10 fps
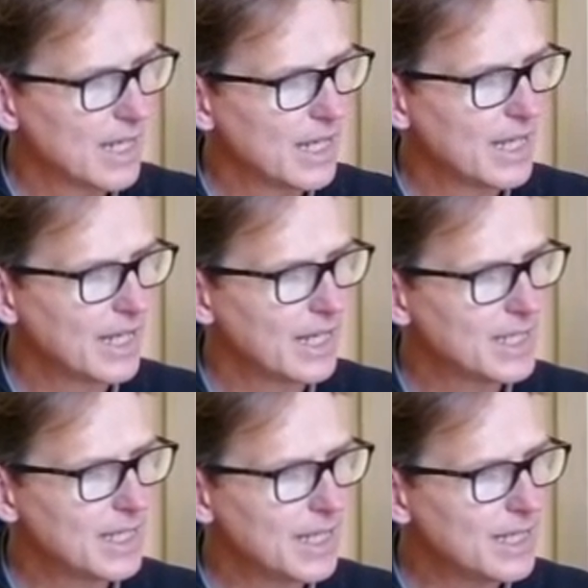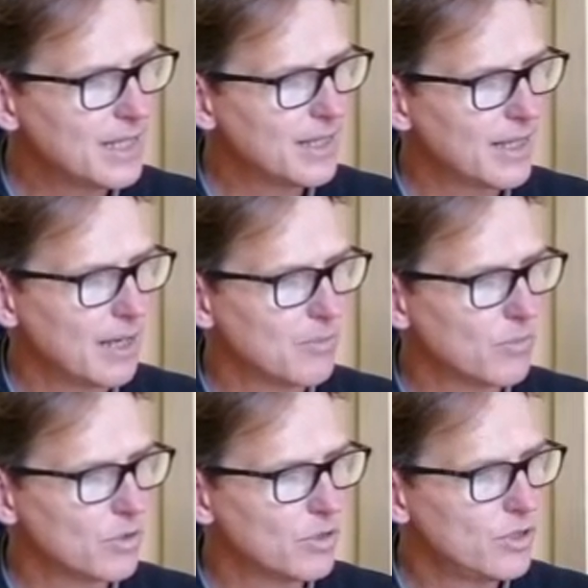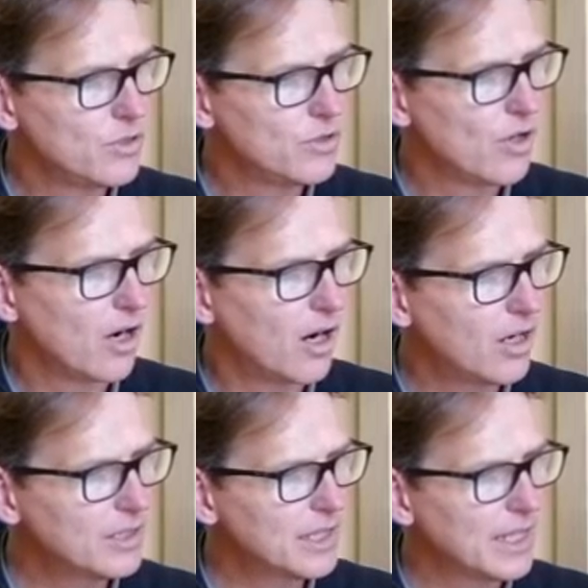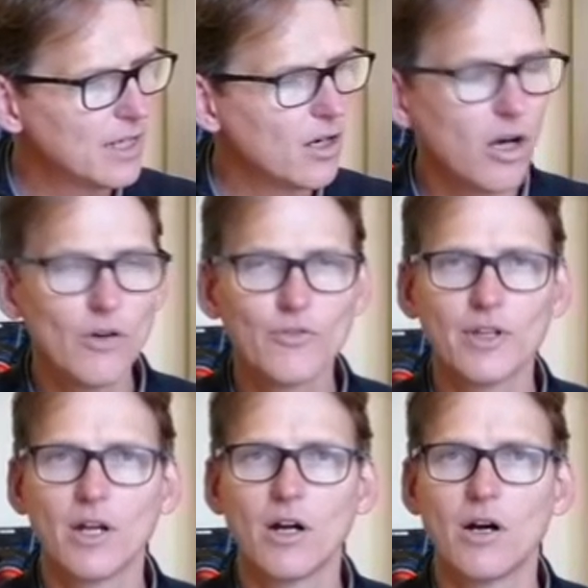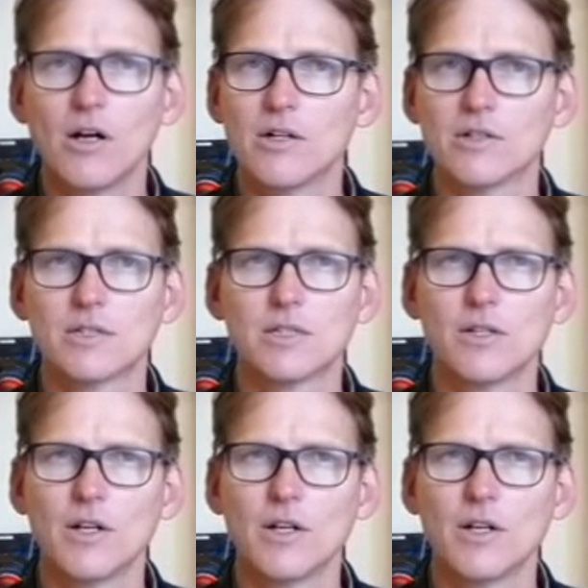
that is in them due to hardening of their hearts.